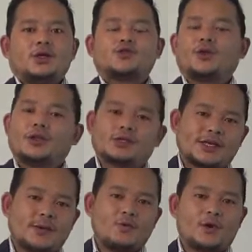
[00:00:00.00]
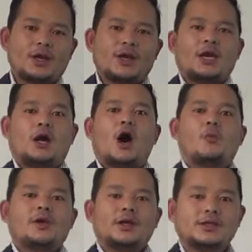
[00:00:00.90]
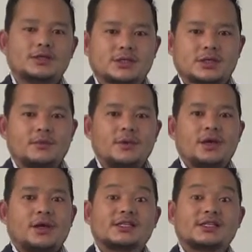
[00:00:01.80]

So in the same way, operating system,